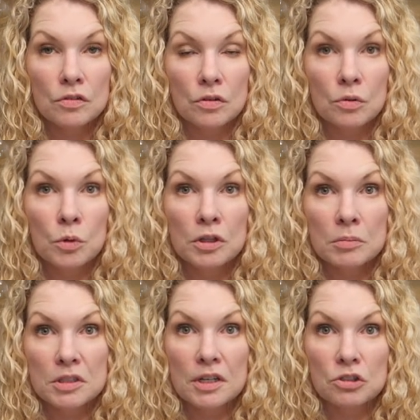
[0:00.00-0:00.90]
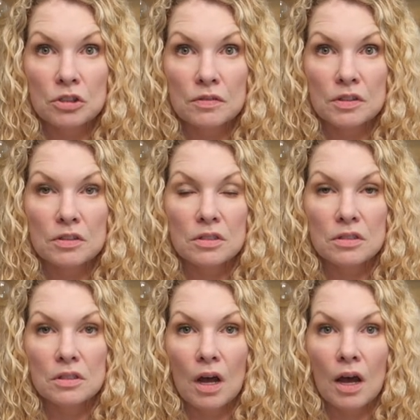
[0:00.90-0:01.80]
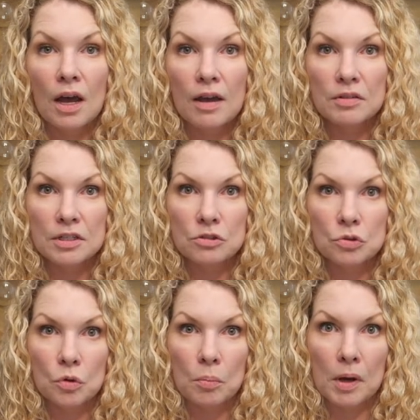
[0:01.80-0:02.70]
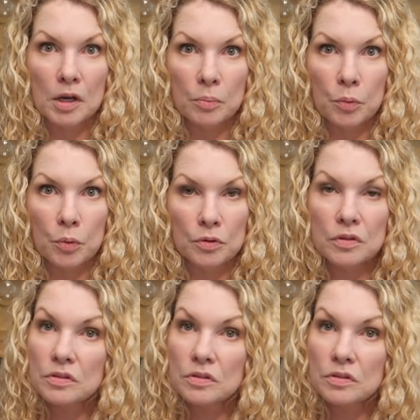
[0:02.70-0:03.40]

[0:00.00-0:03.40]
the one limitation of it is does not have an external mic port.